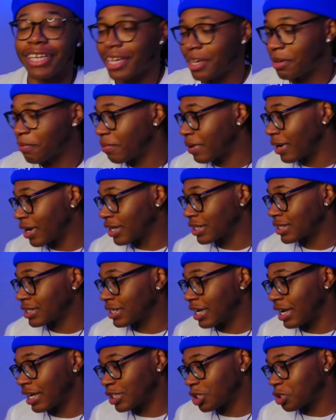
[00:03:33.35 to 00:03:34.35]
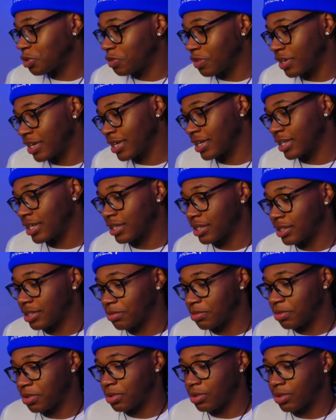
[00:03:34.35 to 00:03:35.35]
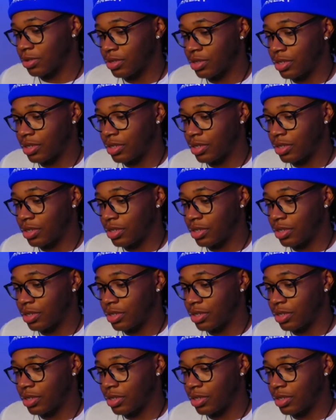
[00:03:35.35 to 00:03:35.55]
in person. I swear it is, bro.